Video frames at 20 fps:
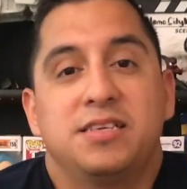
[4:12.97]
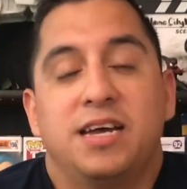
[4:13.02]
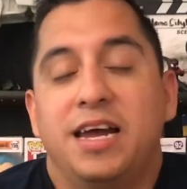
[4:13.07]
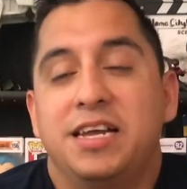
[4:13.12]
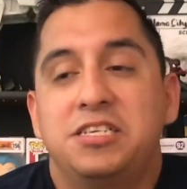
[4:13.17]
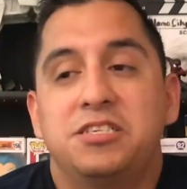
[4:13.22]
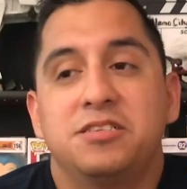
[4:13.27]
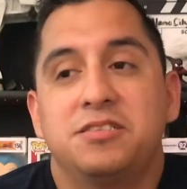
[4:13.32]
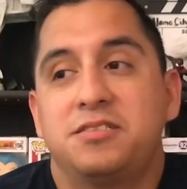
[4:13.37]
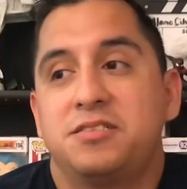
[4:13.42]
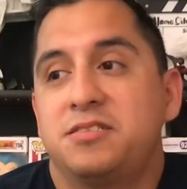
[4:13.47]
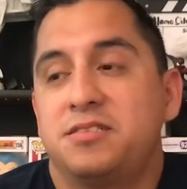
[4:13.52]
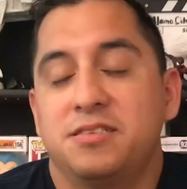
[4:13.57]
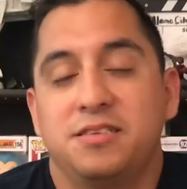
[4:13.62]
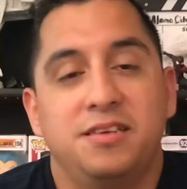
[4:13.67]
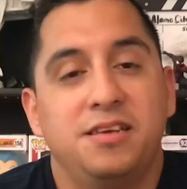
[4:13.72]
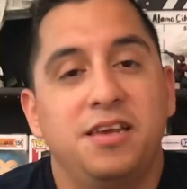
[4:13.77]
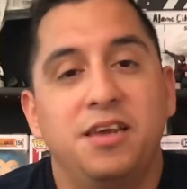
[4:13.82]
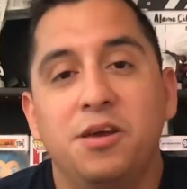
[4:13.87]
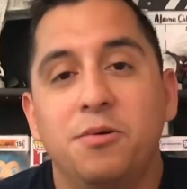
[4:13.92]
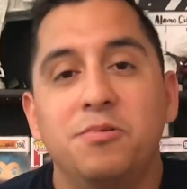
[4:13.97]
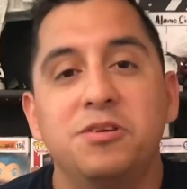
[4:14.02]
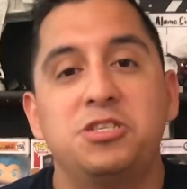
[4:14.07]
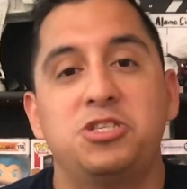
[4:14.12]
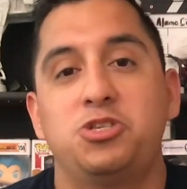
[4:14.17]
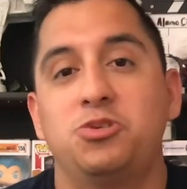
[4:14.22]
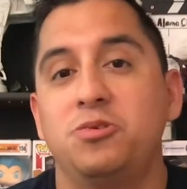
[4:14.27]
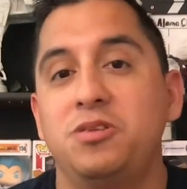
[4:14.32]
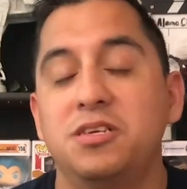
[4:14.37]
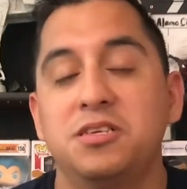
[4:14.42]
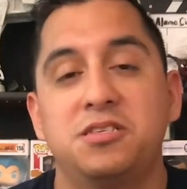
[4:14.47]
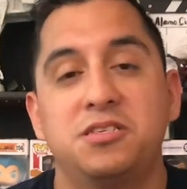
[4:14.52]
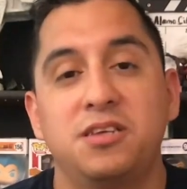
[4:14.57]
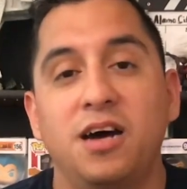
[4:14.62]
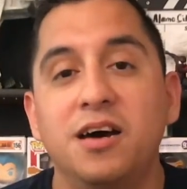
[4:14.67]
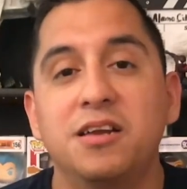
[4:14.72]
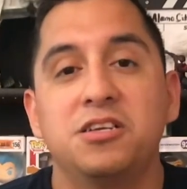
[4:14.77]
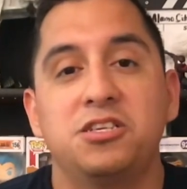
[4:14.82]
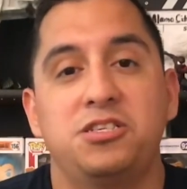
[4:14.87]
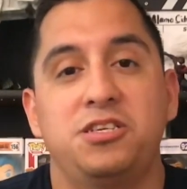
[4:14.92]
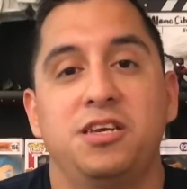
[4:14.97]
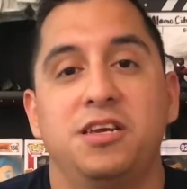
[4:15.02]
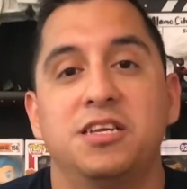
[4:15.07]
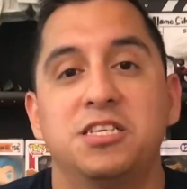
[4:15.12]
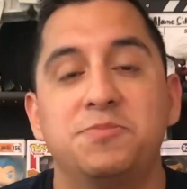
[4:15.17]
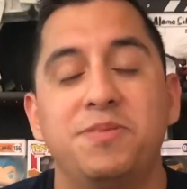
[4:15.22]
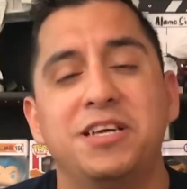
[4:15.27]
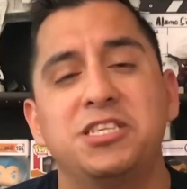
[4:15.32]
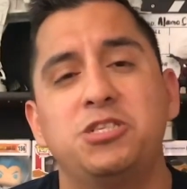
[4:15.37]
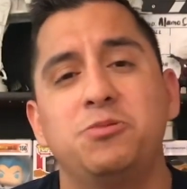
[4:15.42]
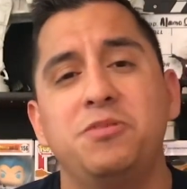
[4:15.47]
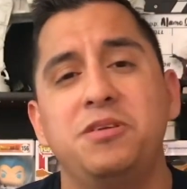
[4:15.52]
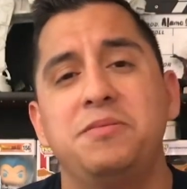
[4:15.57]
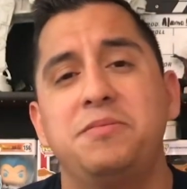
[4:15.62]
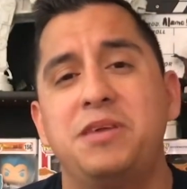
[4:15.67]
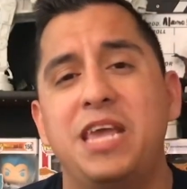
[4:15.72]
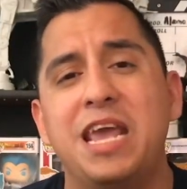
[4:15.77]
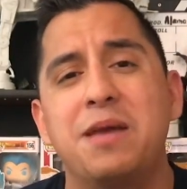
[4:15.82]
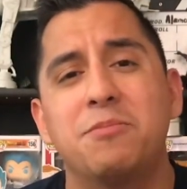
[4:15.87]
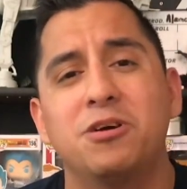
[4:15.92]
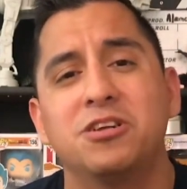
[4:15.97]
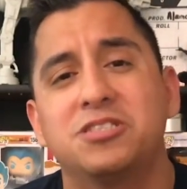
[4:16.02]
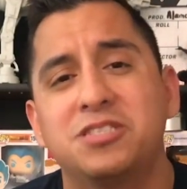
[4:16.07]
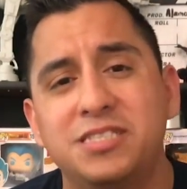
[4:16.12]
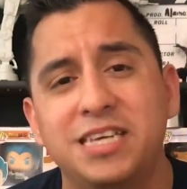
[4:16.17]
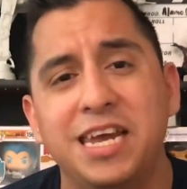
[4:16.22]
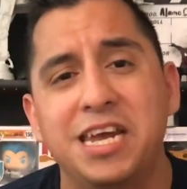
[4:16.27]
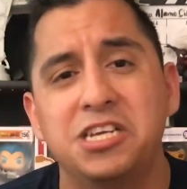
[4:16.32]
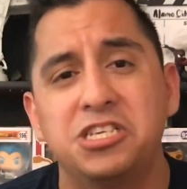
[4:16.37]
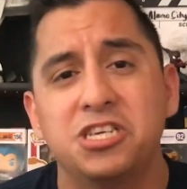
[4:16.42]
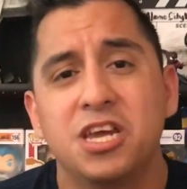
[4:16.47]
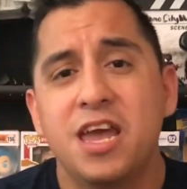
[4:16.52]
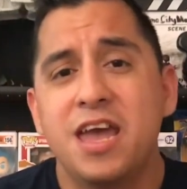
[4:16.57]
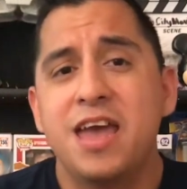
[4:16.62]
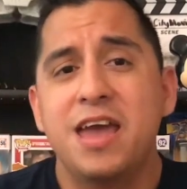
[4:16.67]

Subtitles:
It was truly astonishing, especially when you came on stage.